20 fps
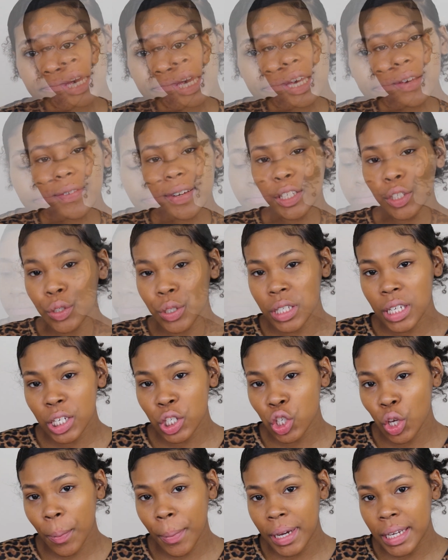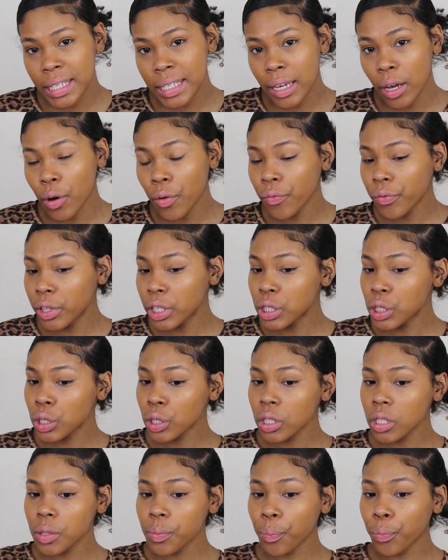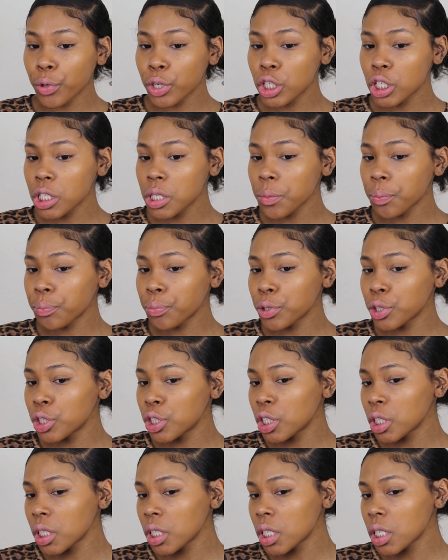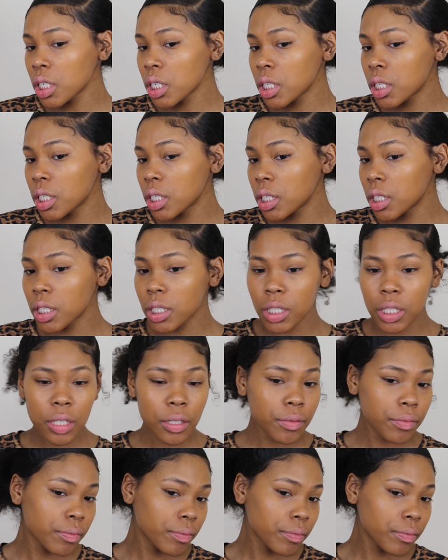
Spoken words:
If I do say so myself, this looks pretty good.